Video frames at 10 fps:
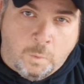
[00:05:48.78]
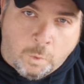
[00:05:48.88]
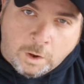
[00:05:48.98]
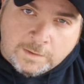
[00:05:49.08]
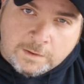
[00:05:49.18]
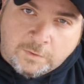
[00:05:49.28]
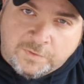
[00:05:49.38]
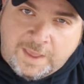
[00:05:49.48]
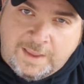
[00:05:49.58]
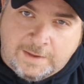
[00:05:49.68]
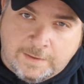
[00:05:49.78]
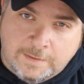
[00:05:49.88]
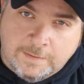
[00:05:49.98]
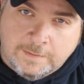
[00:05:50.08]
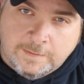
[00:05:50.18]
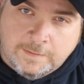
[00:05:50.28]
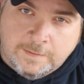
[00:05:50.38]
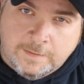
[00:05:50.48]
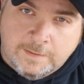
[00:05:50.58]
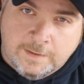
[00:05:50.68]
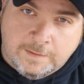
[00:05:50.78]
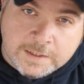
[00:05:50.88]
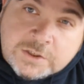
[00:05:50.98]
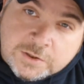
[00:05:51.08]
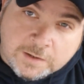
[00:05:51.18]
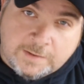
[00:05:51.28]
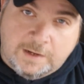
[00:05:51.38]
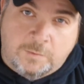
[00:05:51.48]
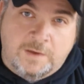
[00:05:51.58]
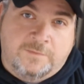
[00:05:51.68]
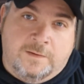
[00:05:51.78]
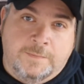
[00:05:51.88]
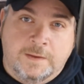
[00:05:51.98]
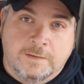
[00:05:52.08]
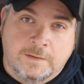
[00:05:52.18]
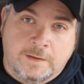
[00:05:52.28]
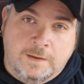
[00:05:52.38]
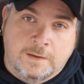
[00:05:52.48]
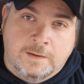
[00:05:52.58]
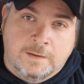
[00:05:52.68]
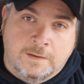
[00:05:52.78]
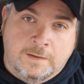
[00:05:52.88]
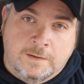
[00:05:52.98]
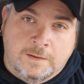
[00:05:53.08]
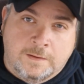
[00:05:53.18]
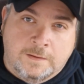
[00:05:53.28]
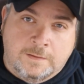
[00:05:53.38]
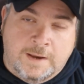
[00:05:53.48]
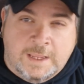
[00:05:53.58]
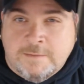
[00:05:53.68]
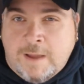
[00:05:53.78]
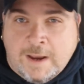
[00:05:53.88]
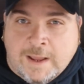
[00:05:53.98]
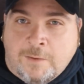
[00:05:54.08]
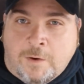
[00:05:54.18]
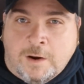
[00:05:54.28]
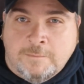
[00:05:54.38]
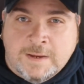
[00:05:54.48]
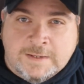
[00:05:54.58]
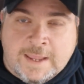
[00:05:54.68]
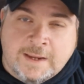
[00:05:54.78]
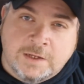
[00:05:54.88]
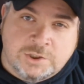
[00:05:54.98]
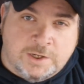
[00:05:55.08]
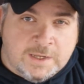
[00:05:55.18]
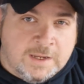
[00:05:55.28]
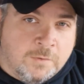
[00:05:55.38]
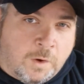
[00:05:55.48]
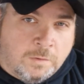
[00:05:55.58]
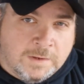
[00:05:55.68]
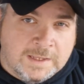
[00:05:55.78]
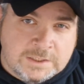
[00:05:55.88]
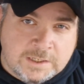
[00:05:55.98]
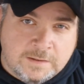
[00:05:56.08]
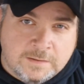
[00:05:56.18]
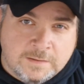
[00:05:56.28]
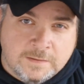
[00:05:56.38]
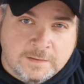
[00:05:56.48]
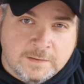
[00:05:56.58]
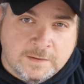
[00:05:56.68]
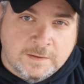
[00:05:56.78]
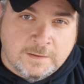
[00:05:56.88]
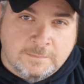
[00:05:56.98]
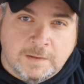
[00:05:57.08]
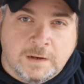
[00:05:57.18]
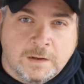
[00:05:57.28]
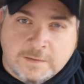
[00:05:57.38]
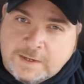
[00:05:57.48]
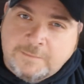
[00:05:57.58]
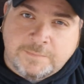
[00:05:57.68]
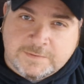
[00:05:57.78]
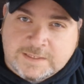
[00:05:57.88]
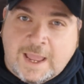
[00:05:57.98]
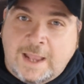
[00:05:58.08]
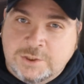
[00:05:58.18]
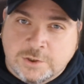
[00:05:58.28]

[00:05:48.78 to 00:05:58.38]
One little thing, this truck can get away from you. Now, you might not want to admit that because your ego won't let you, but look deep inside.